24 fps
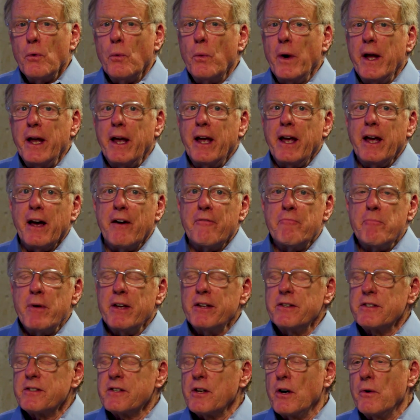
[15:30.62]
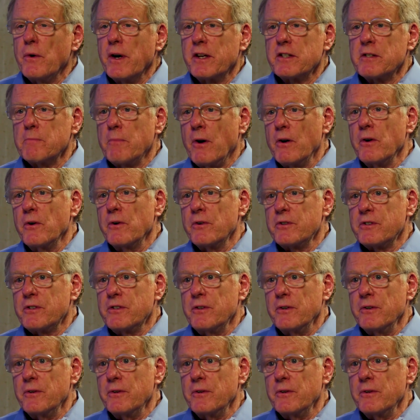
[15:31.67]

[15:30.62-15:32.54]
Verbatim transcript: we have been so exposed